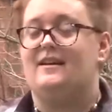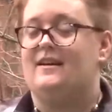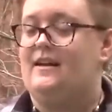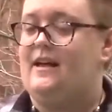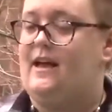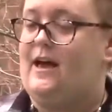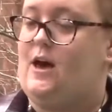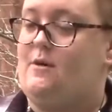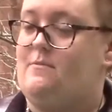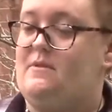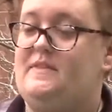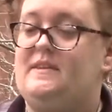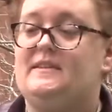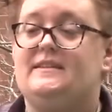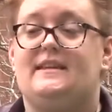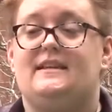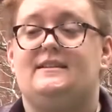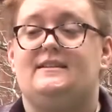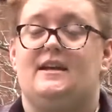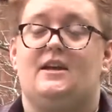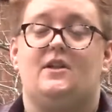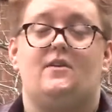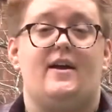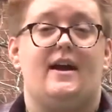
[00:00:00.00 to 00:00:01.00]
And this
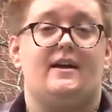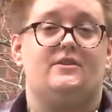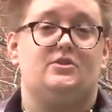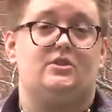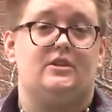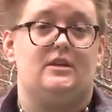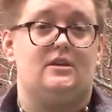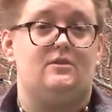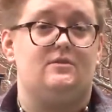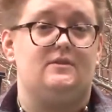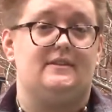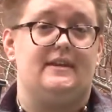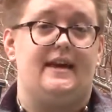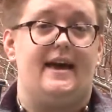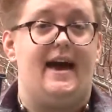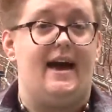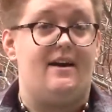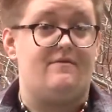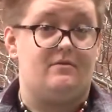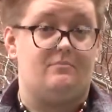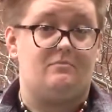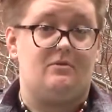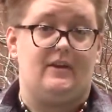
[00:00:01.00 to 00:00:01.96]
container actually used to have a